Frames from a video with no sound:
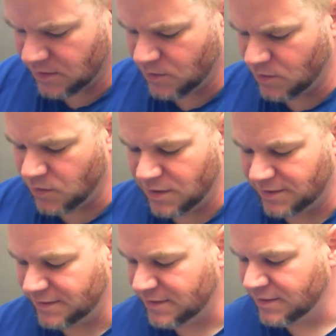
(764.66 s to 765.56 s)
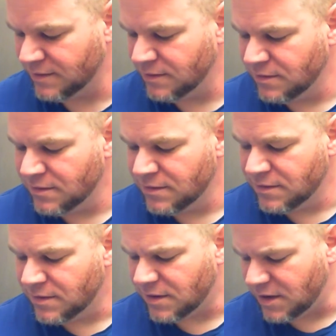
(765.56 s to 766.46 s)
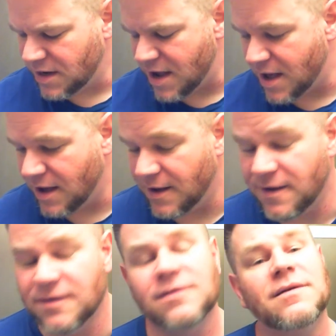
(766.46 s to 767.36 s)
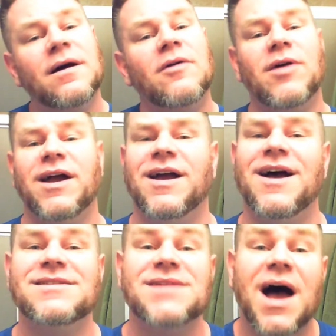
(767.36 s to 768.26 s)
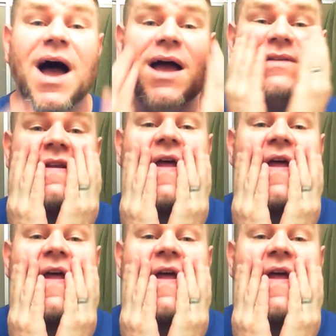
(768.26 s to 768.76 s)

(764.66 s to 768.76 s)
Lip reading: Whew. Yeah. All right, guys, I just